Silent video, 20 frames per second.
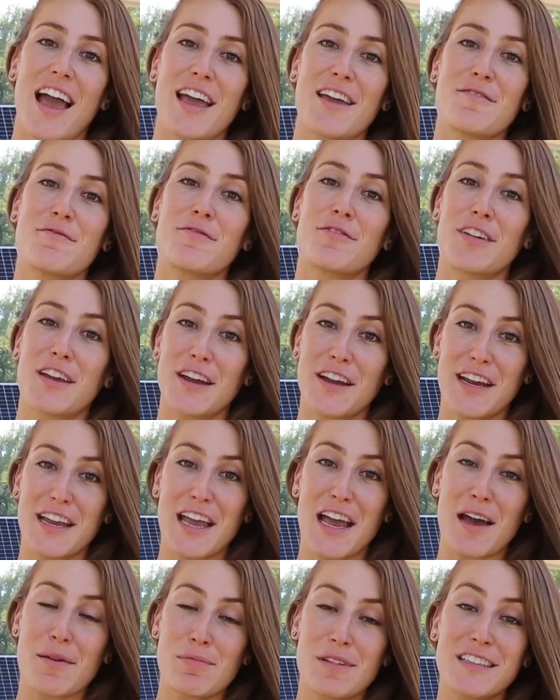I am very
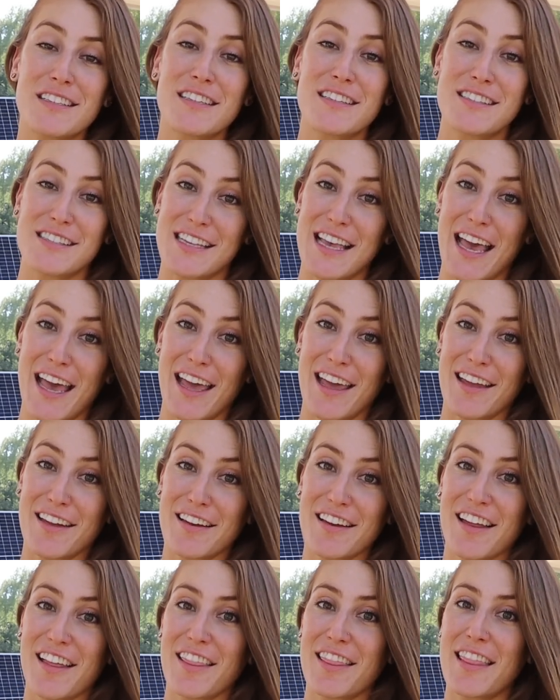happy to say
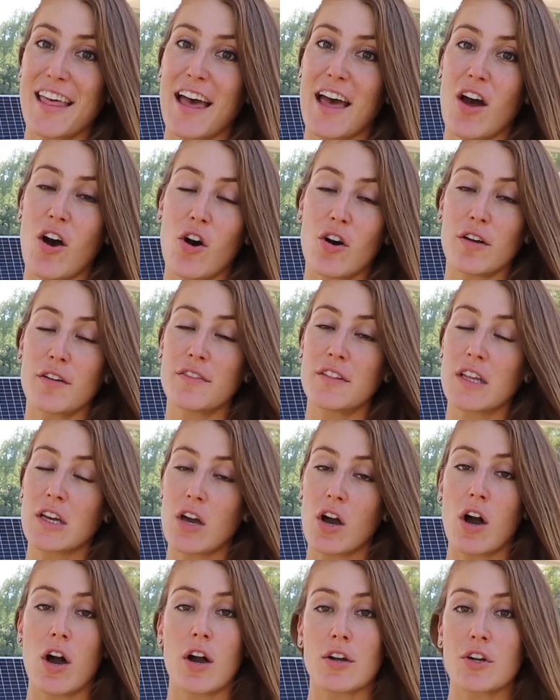that all of the
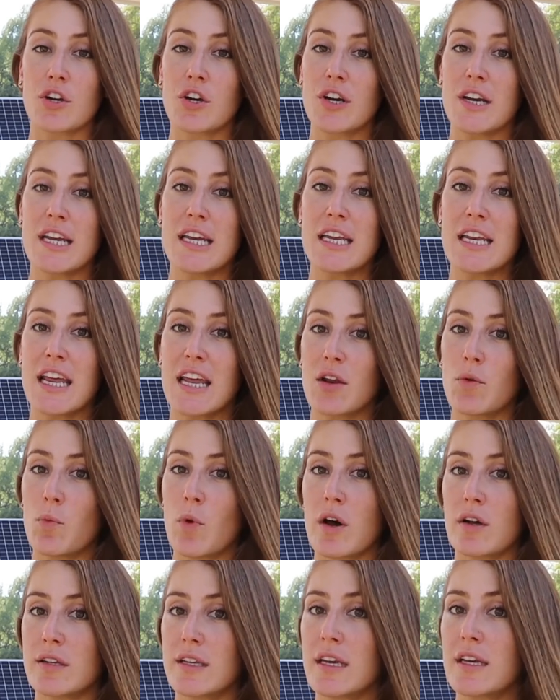concrete and
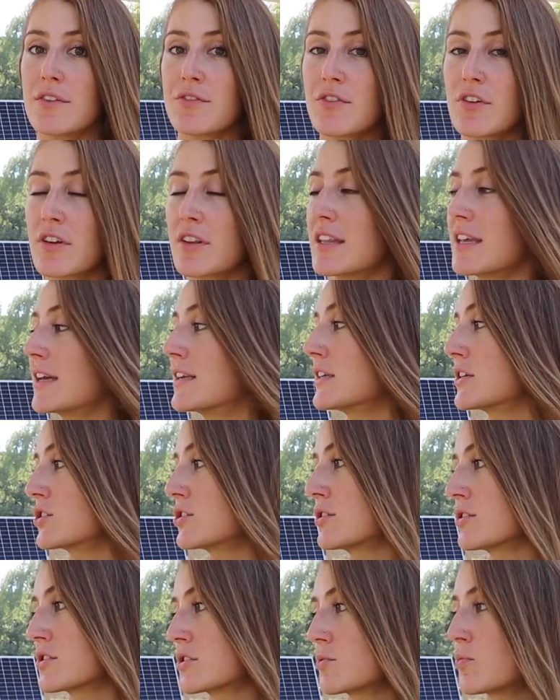welding for the
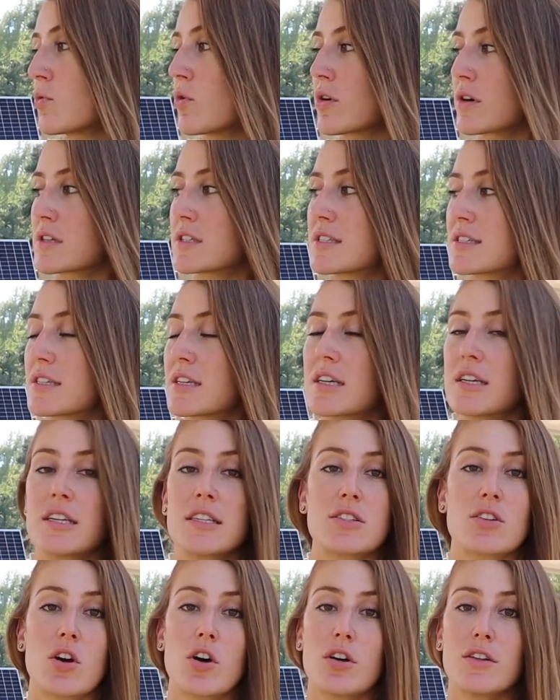additional supports
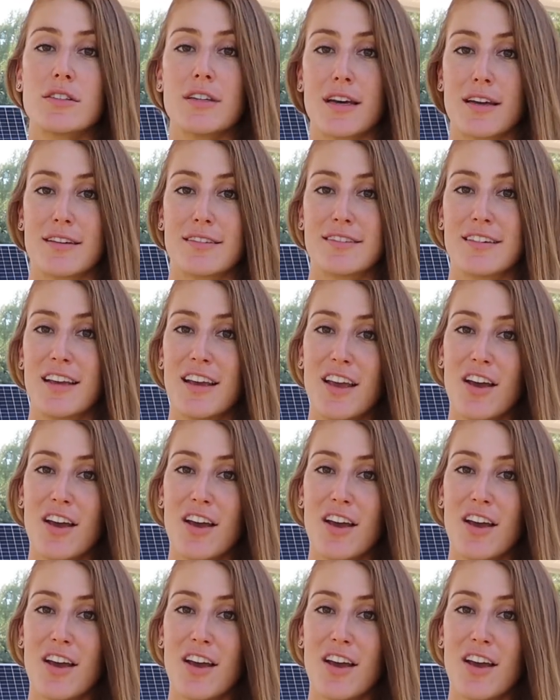is all done.